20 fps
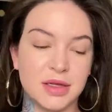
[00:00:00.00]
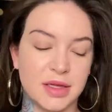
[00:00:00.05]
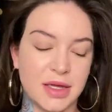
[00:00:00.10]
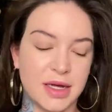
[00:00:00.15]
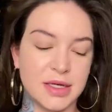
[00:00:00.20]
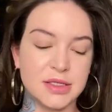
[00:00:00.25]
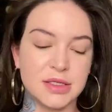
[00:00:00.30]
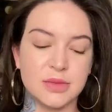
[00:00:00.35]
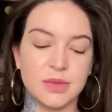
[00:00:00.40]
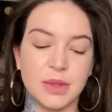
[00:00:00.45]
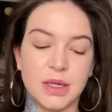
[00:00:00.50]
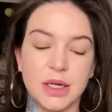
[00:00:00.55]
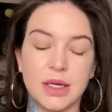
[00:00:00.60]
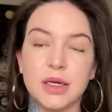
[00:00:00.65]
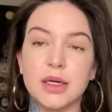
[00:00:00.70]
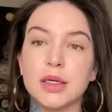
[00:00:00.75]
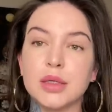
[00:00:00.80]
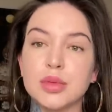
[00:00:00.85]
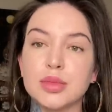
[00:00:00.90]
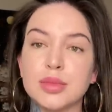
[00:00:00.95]
last
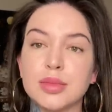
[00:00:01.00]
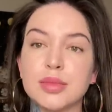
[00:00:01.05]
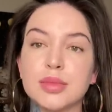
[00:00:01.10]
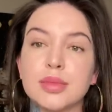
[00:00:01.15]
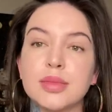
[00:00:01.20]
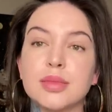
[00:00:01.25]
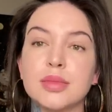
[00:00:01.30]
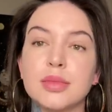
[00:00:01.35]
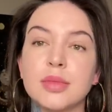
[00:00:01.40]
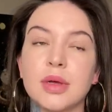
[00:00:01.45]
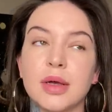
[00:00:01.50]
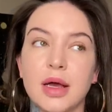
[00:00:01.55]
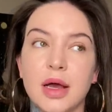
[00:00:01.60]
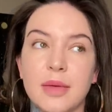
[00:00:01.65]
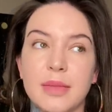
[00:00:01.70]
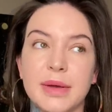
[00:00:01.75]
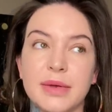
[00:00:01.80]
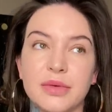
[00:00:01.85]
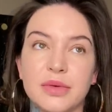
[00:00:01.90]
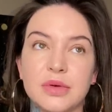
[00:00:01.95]
week got
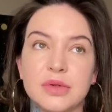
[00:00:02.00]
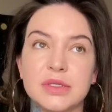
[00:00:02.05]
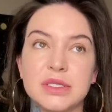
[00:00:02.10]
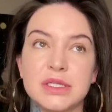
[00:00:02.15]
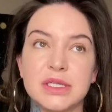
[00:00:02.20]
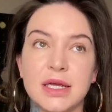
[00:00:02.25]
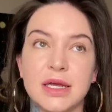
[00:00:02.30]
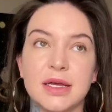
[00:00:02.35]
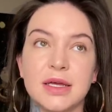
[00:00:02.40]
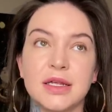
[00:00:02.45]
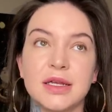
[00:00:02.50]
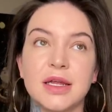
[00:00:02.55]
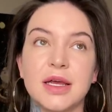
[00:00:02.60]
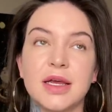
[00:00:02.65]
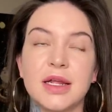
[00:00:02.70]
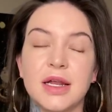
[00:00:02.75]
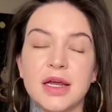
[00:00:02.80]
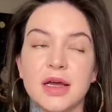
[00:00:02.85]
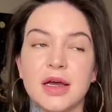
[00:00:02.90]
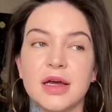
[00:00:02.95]
my roots done
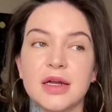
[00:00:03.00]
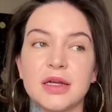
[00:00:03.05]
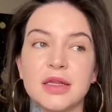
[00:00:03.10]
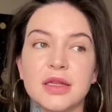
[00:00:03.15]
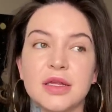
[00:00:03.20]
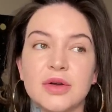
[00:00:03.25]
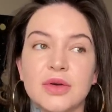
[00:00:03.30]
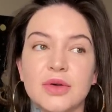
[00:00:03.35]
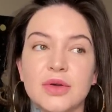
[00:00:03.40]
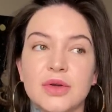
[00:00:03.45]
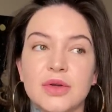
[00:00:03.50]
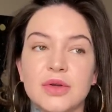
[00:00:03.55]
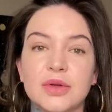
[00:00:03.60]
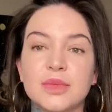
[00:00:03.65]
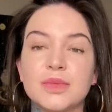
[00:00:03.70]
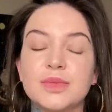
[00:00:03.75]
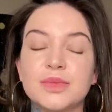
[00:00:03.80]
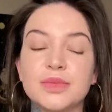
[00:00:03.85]
and I got a little